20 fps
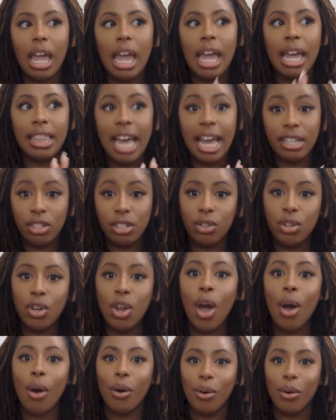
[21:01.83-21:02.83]
And that's
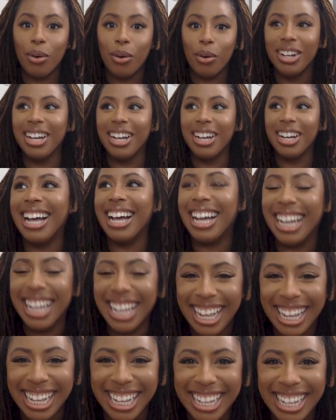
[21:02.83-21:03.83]
no.
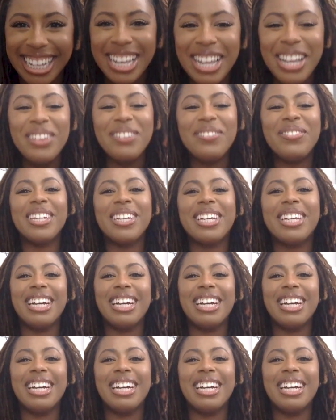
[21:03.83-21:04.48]
Because